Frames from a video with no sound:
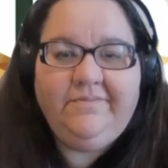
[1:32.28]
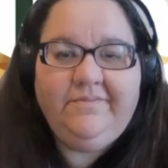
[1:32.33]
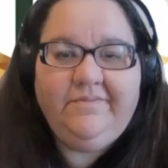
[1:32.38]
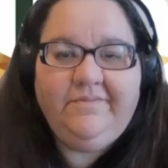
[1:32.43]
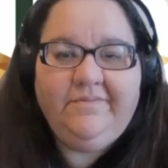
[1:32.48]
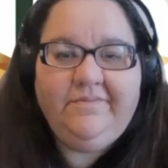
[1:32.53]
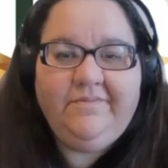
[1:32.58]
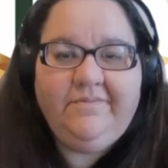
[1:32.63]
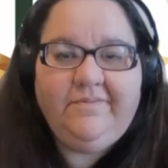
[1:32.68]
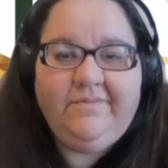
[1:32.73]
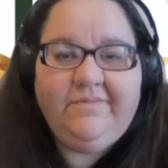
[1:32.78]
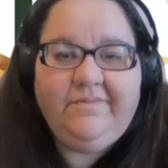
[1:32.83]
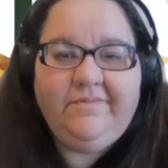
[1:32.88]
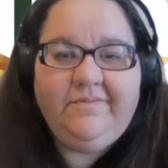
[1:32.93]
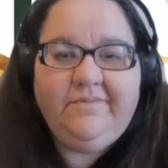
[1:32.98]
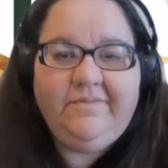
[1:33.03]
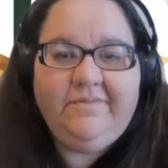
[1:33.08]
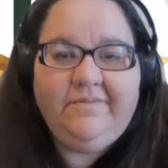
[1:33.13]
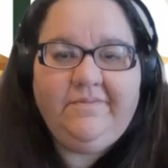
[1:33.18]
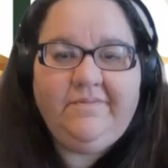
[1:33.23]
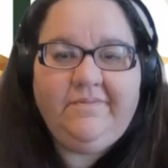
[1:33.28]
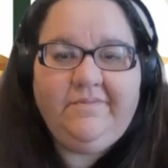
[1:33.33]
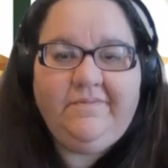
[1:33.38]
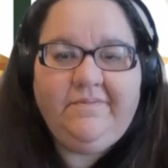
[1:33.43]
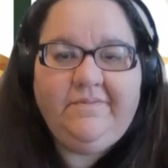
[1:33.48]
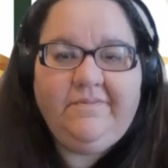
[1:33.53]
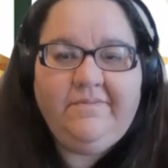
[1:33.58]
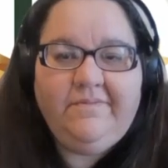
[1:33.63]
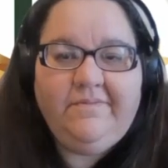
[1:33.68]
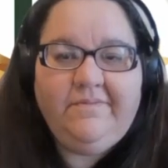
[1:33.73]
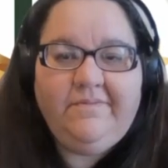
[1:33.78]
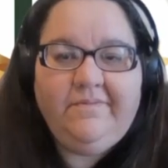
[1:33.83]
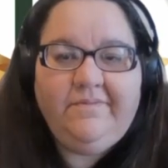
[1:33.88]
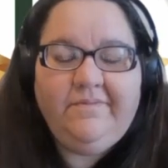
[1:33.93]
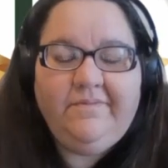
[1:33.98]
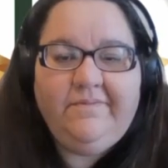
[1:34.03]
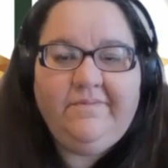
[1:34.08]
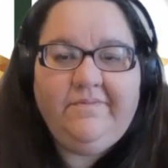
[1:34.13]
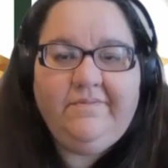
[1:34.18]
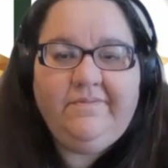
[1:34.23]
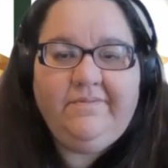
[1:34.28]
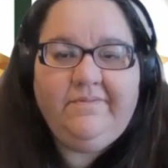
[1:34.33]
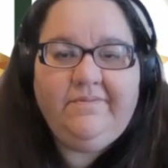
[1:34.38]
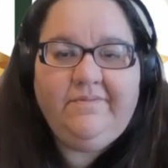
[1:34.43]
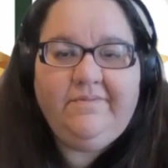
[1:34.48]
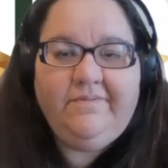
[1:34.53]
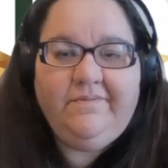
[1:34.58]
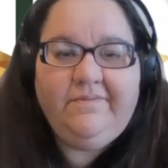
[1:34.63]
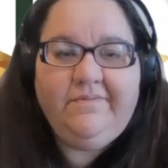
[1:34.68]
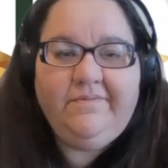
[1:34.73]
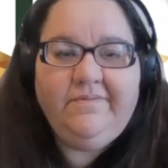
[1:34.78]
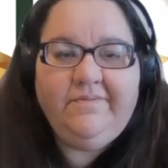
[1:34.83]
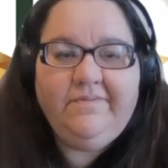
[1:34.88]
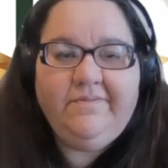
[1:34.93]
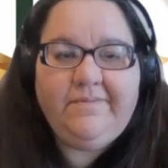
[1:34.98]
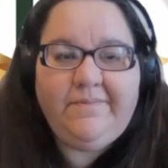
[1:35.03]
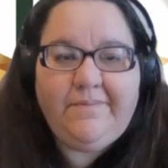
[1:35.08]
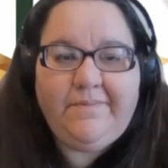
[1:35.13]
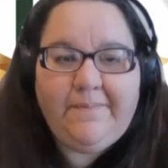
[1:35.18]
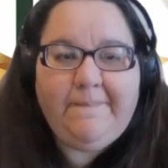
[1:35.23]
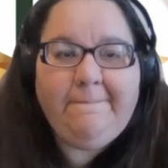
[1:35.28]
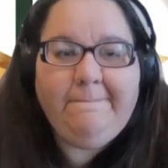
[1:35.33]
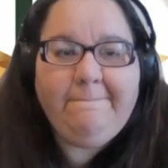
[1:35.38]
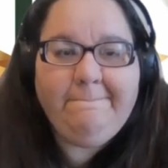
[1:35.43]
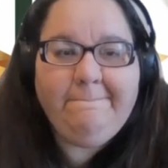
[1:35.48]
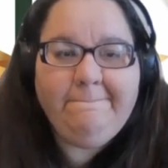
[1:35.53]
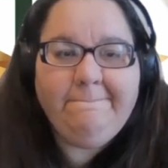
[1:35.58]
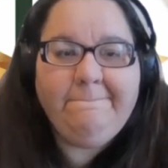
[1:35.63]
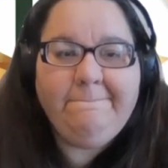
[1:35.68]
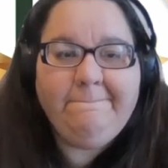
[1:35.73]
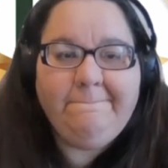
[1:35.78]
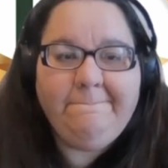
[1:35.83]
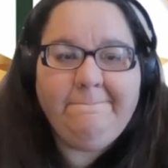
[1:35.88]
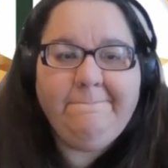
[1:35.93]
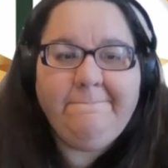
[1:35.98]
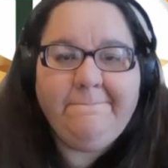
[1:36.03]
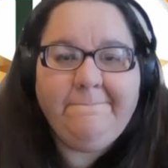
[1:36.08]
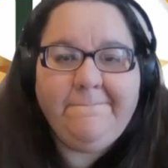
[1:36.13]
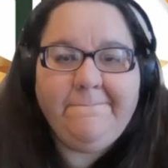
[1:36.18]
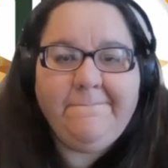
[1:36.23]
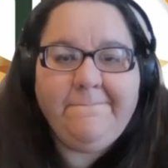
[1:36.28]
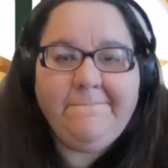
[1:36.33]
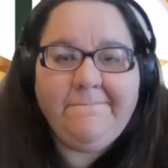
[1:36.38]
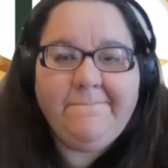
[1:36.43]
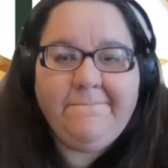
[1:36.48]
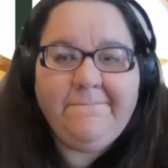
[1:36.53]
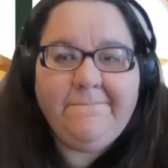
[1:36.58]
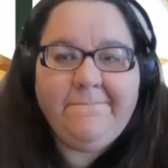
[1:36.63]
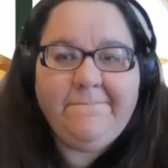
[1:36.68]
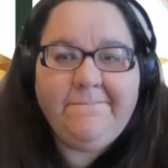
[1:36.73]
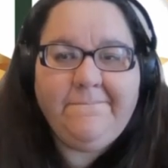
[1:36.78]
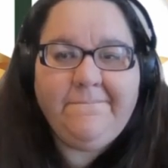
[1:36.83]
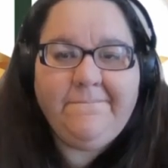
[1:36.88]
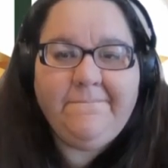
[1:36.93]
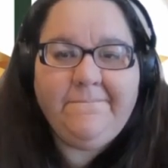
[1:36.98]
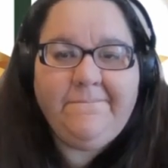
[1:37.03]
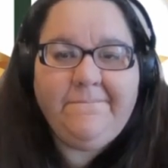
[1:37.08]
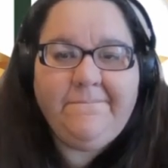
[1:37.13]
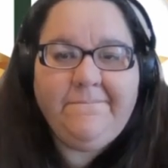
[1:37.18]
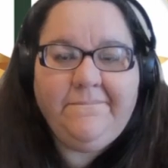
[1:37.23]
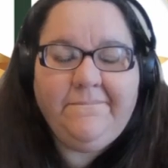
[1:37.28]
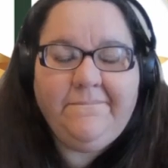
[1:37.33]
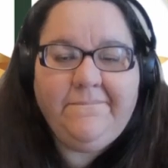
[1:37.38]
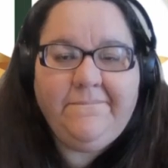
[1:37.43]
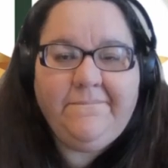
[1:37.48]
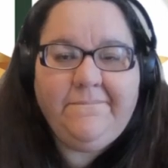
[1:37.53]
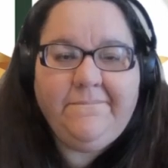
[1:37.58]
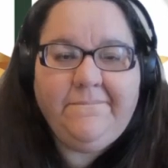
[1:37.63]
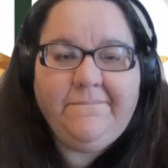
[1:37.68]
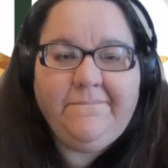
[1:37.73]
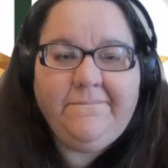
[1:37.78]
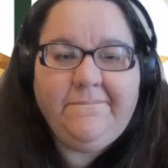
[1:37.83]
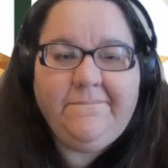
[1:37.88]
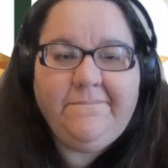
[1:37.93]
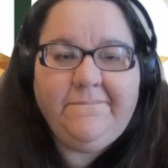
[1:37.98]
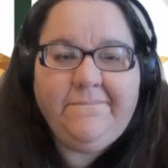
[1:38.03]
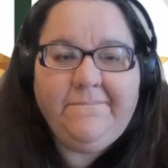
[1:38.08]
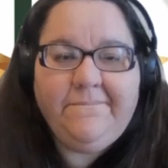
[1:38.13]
(not speaking)